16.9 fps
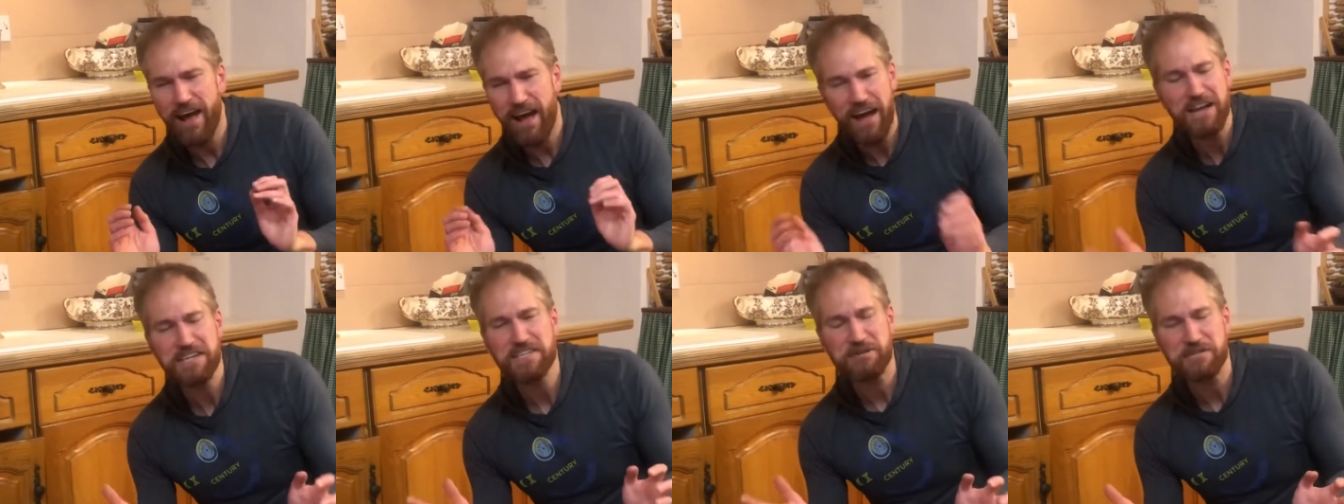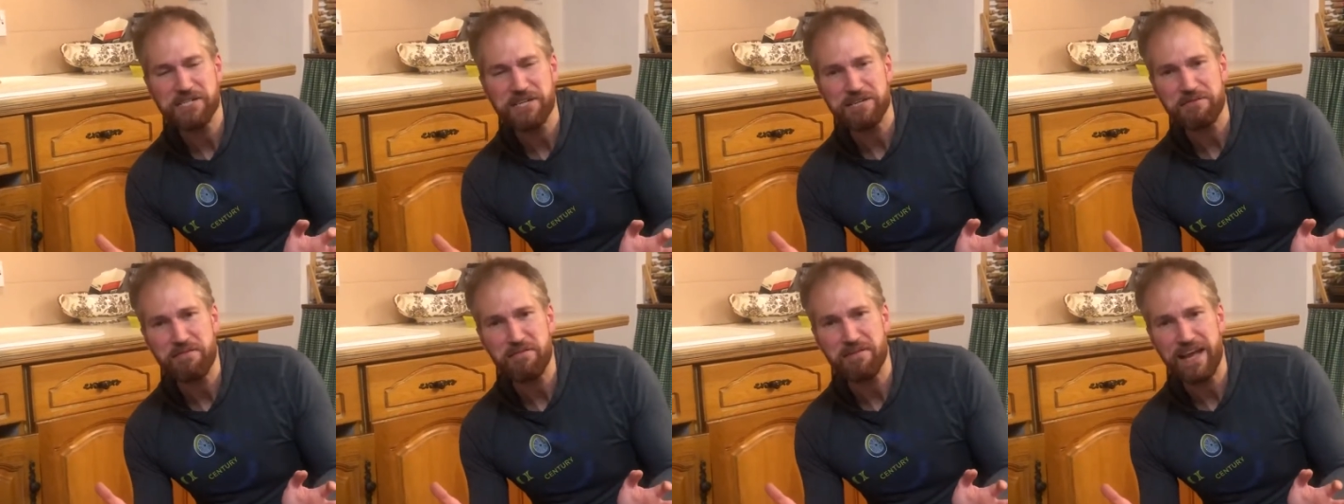I don't
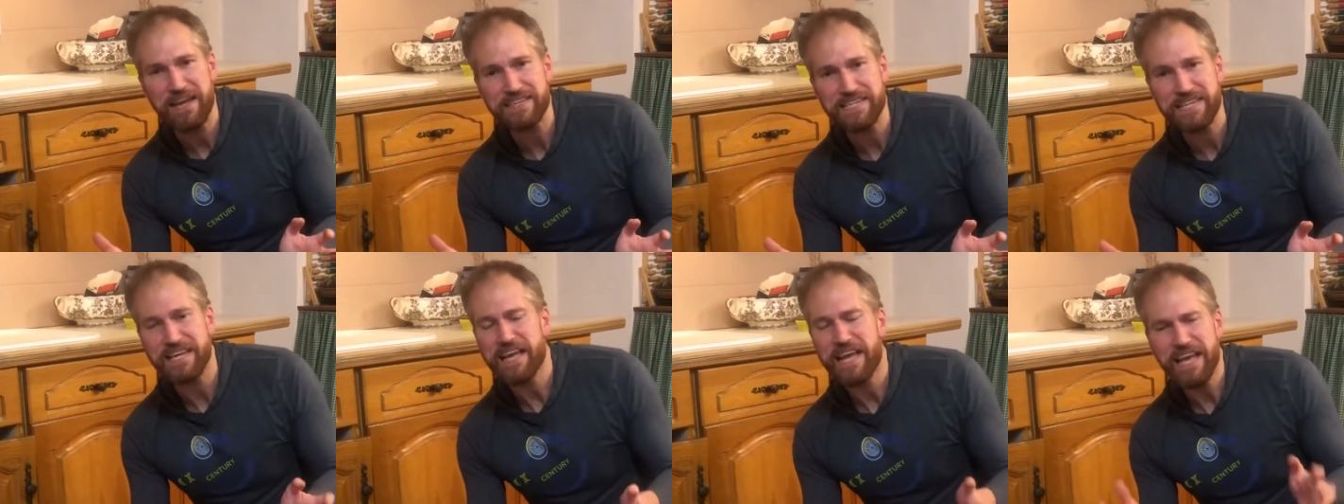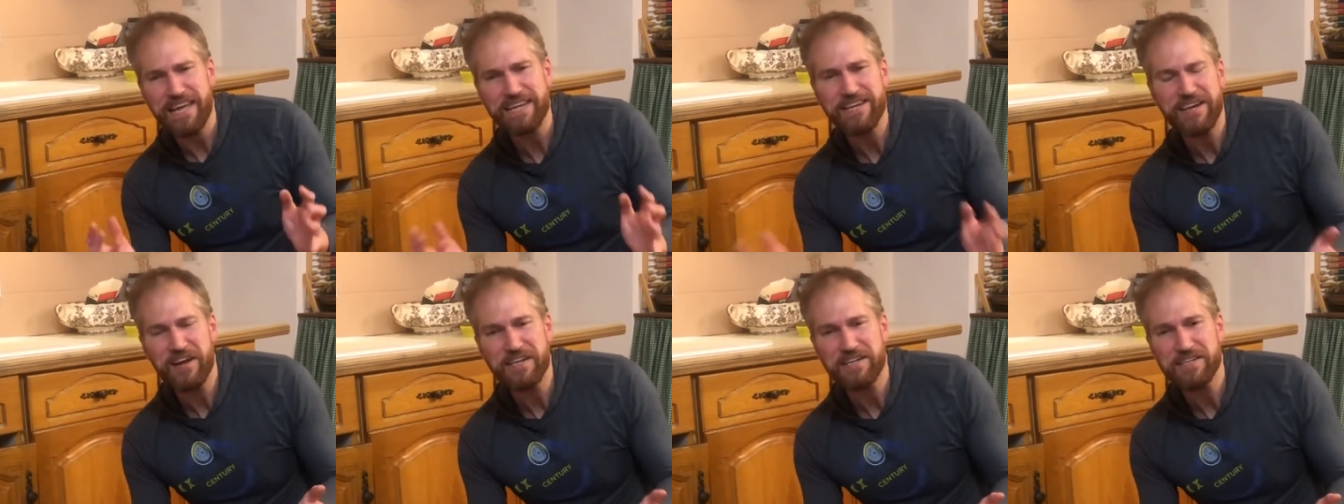understand it. He
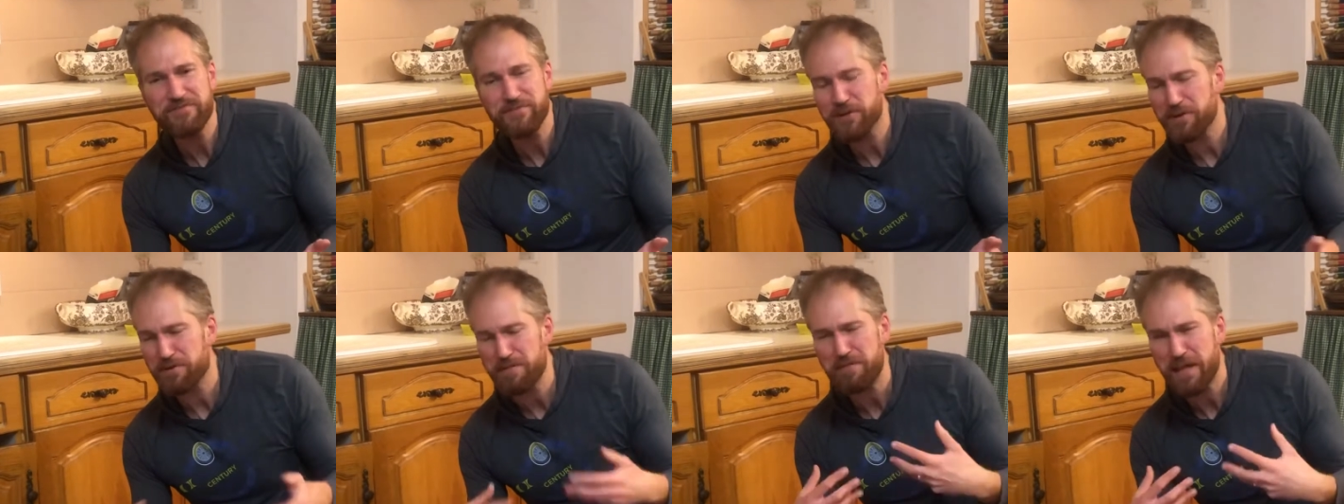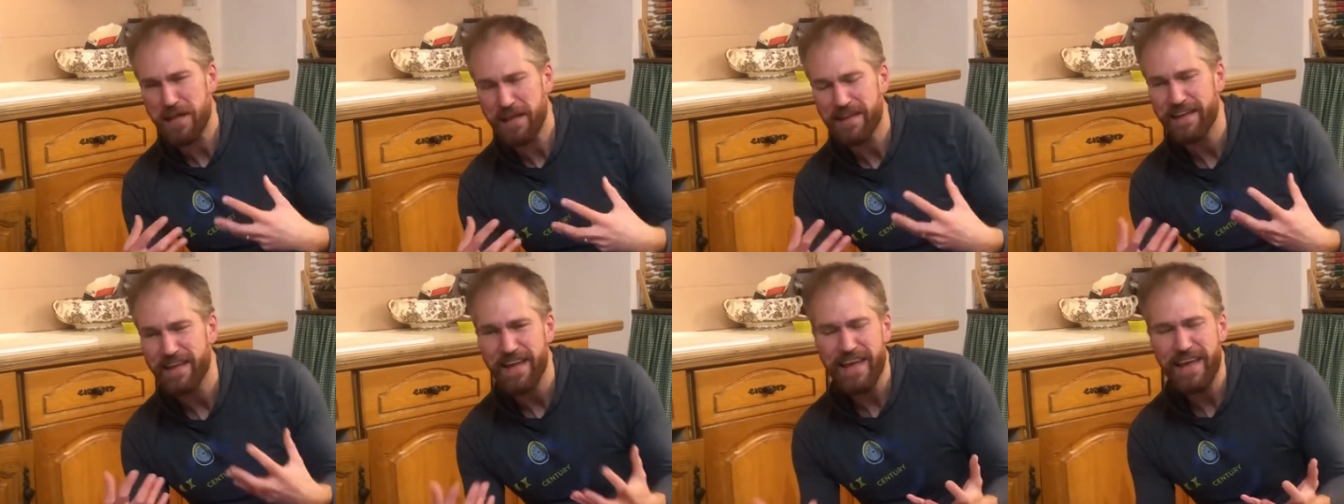kind of looks
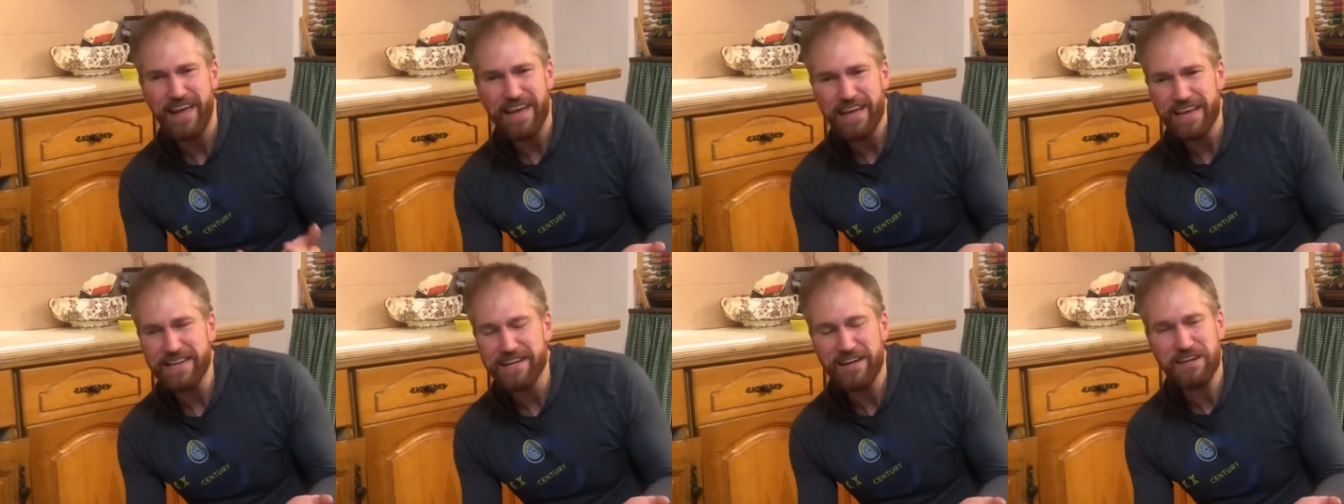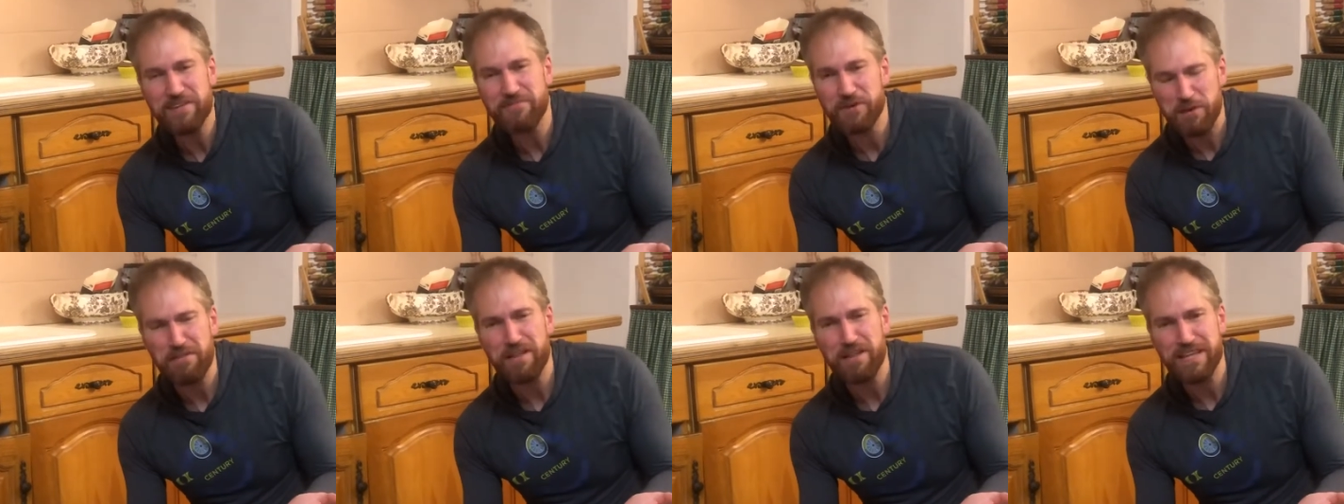he kind of
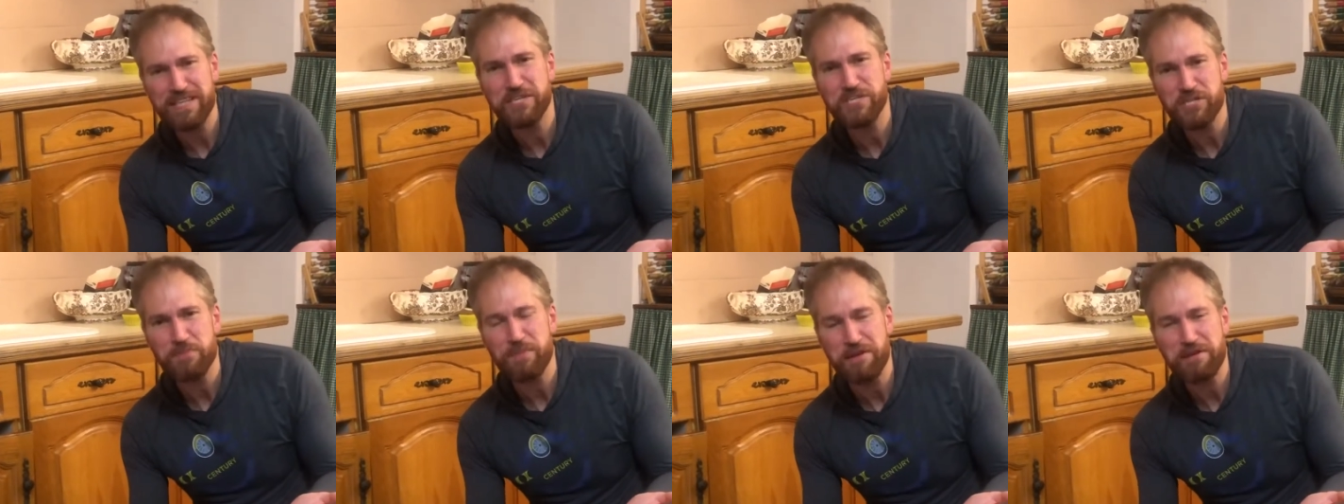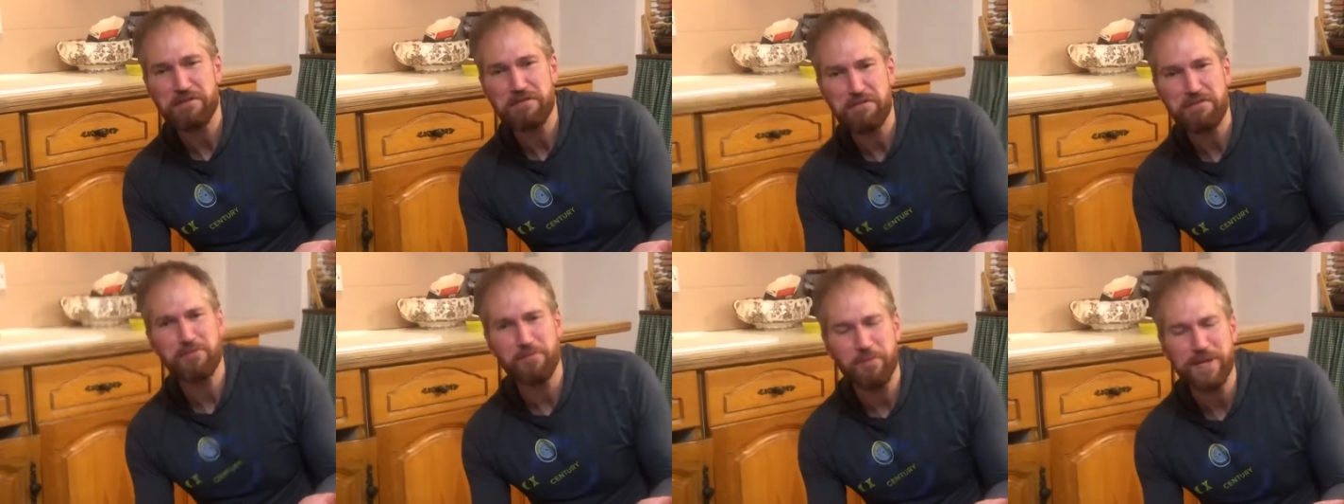looks like he should be
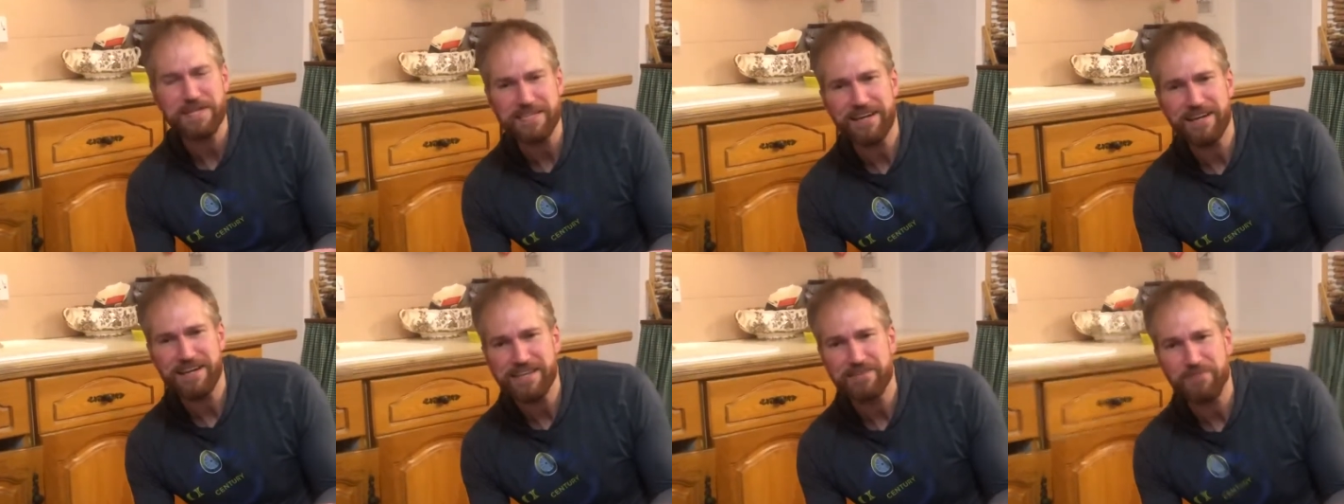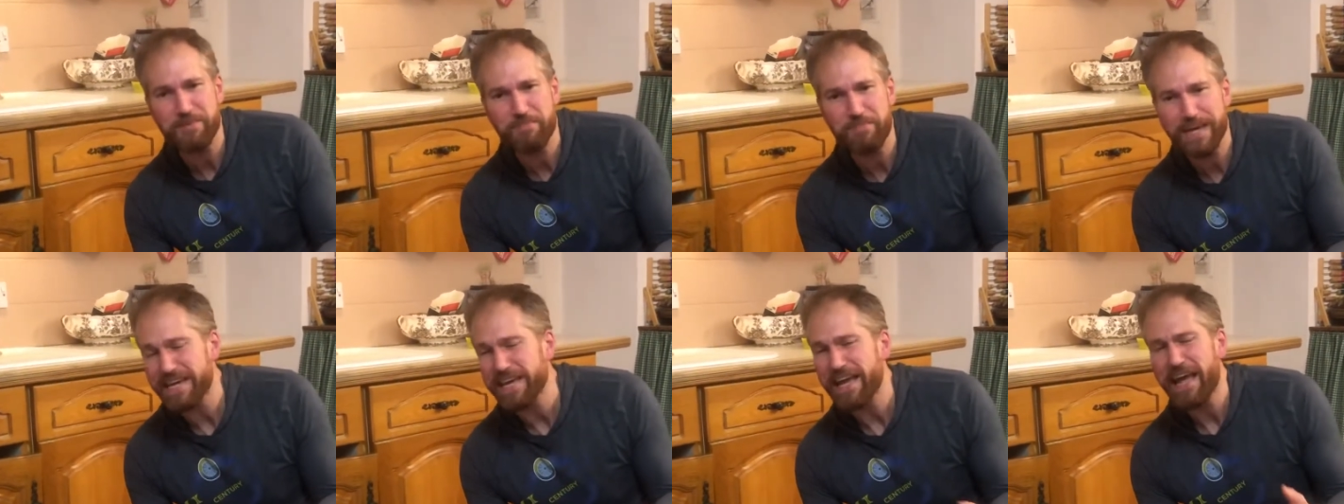considerably darker than
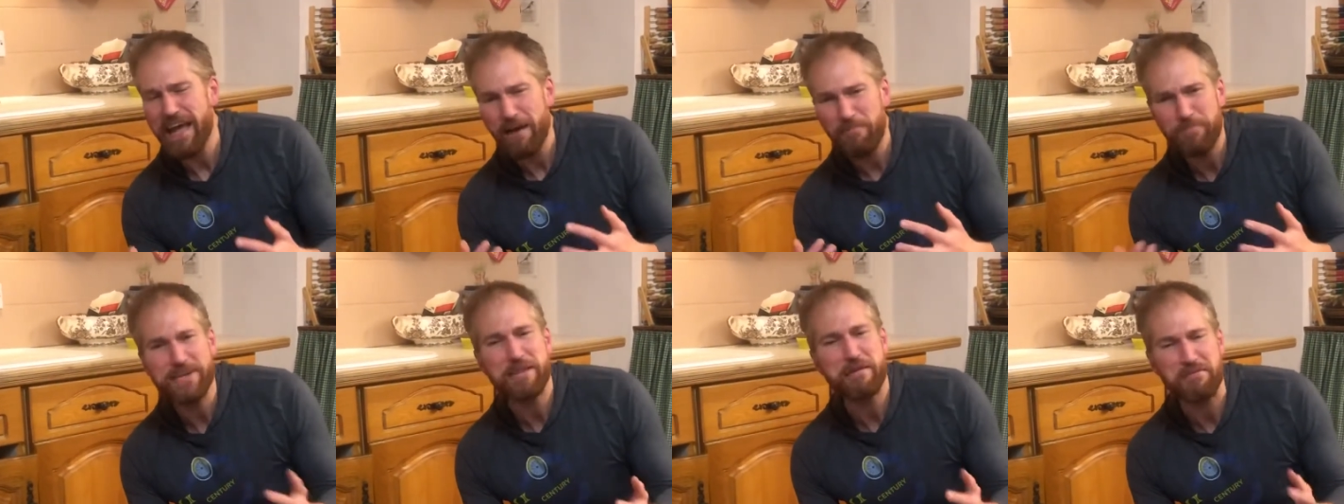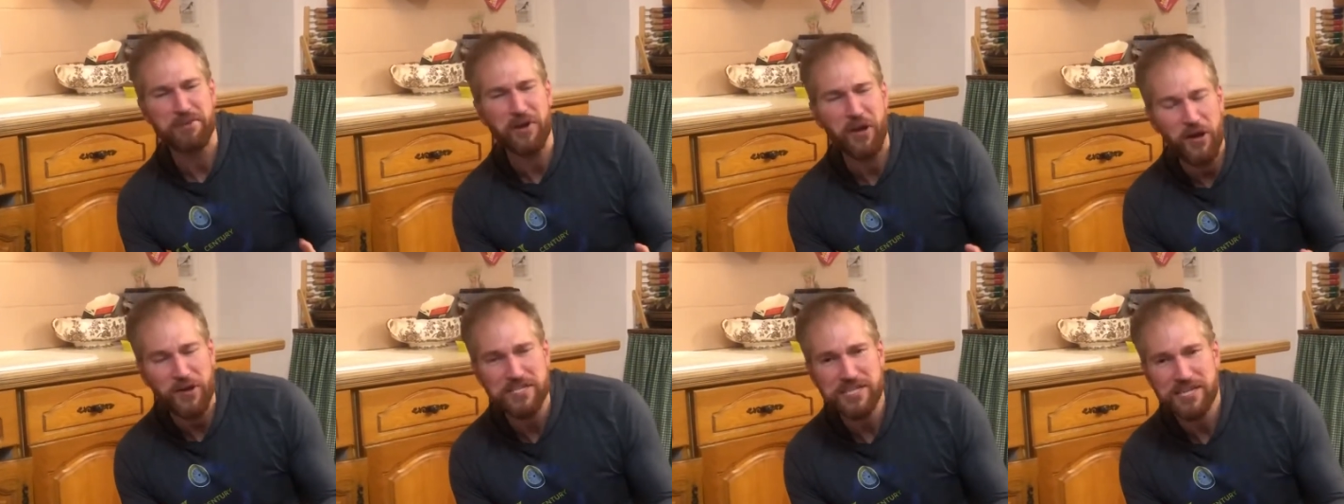me, but he's
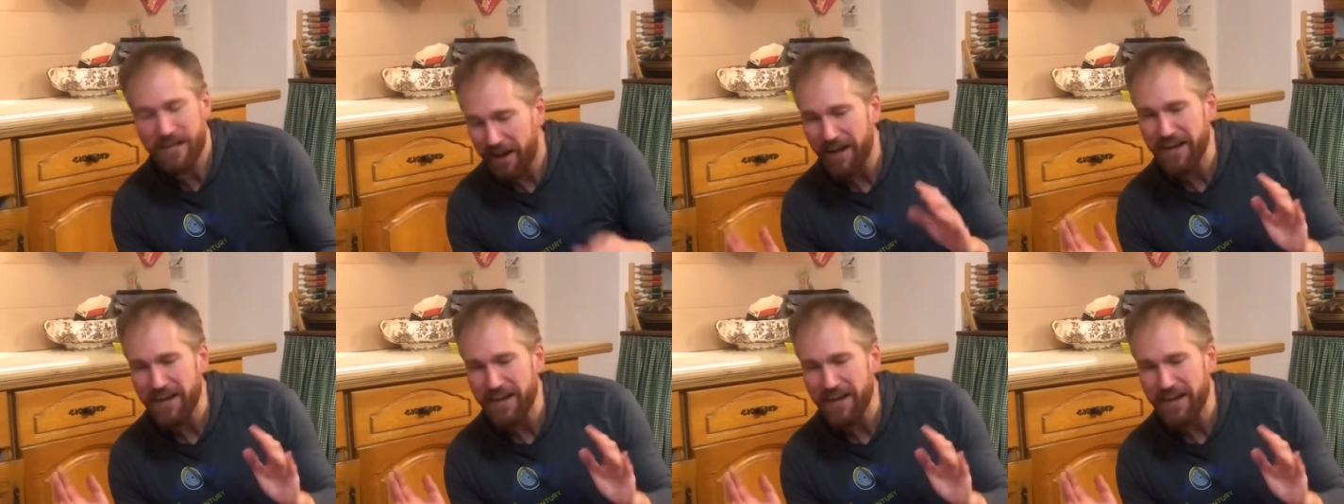not.